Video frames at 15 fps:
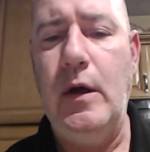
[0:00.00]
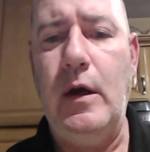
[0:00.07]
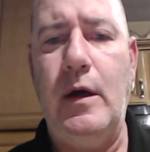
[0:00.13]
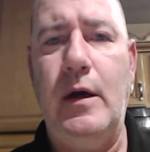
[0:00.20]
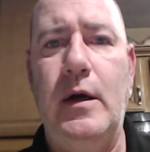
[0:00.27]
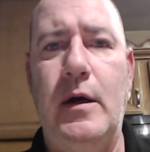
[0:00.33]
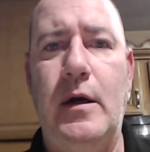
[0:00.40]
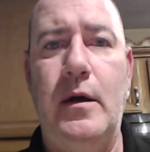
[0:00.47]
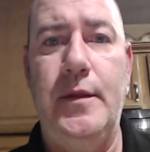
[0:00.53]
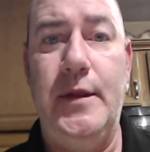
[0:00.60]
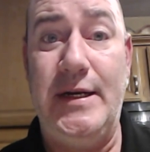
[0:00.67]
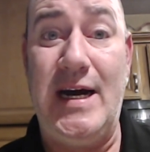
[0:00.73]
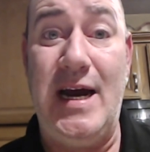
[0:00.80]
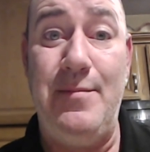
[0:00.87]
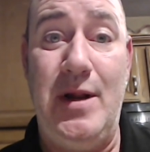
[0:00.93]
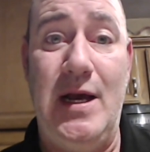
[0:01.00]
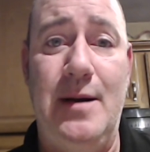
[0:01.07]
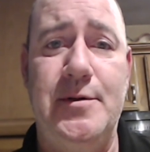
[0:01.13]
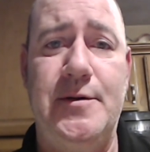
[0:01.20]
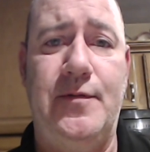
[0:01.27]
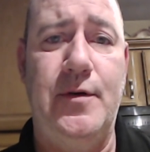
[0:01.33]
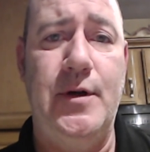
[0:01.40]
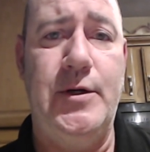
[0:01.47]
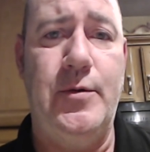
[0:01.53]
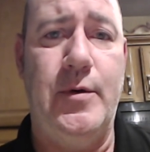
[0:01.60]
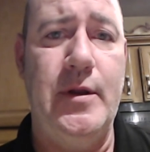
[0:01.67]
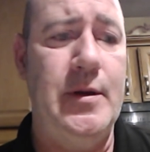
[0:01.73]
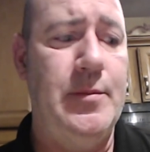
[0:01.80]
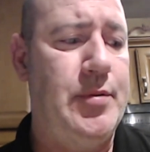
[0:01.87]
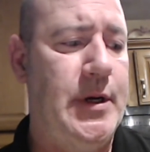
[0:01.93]
the time lapse for each one
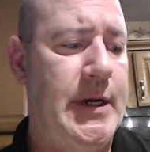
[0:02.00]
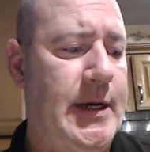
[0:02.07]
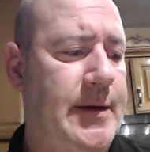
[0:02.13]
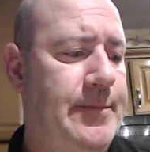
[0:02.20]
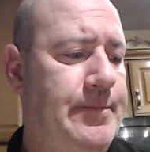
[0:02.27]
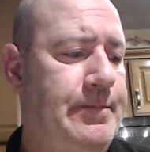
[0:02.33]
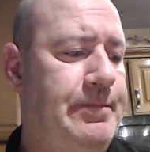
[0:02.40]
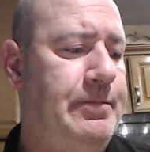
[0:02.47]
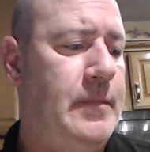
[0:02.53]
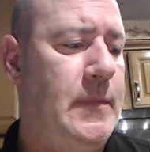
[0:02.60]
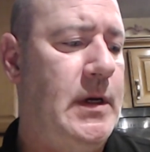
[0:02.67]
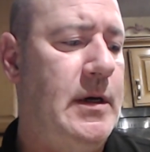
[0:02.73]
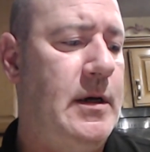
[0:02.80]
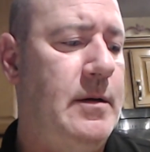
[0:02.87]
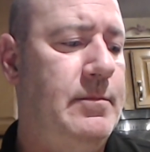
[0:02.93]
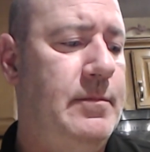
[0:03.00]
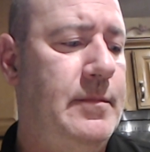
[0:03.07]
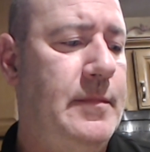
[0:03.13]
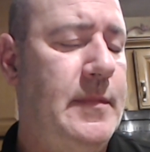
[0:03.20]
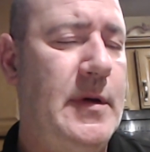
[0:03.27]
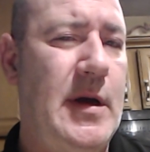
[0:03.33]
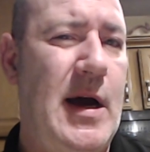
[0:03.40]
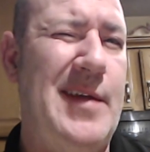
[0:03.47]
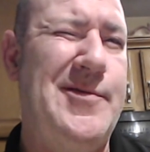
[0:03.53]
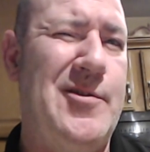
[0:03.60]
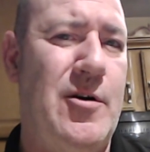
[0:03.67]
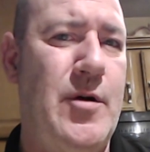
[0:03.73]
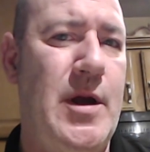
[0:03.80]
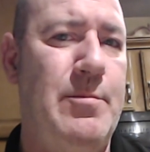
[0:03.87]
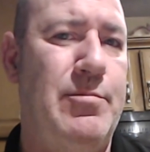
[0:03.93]
of them printing. I'll
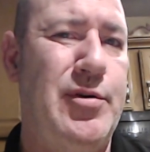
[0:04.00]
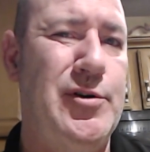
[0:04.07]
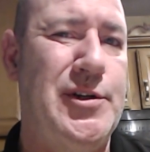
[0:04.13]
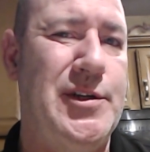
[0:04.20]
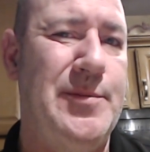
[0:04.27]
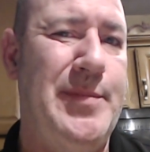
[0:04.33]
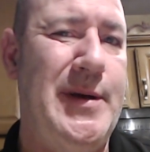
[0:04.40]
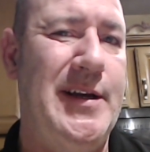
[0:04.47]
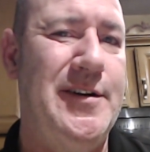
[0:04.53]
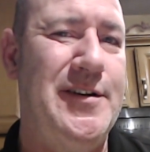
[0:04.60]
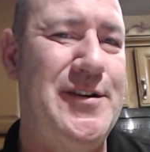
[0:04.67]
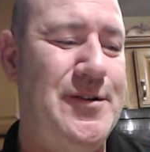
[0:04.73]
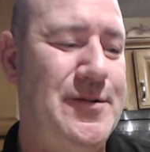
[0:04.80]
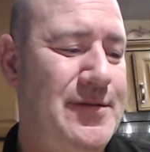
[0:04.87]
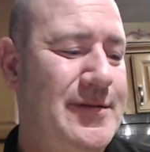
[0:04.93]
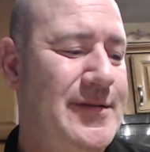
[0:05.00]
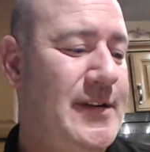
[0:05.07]
throw in Bruce and Peter too.